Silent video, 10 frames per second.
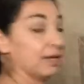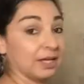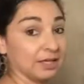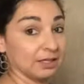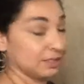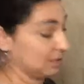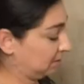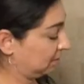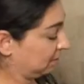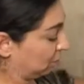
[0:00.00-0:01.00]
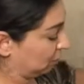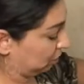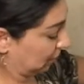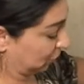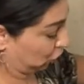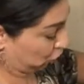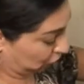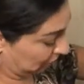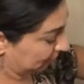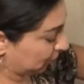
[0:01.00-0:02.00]
And that's 2
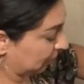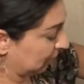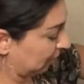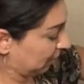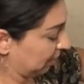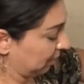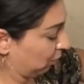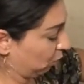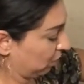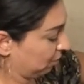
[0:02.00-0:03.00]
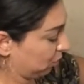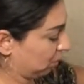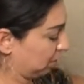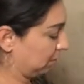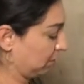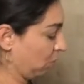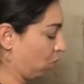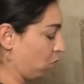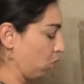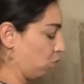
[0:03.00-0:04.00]
cups right there, and then 1 more
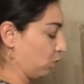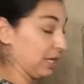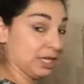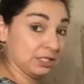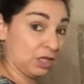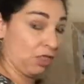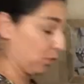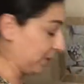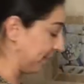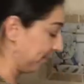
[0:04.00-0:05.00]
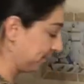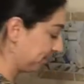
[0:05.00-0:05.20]
is 3.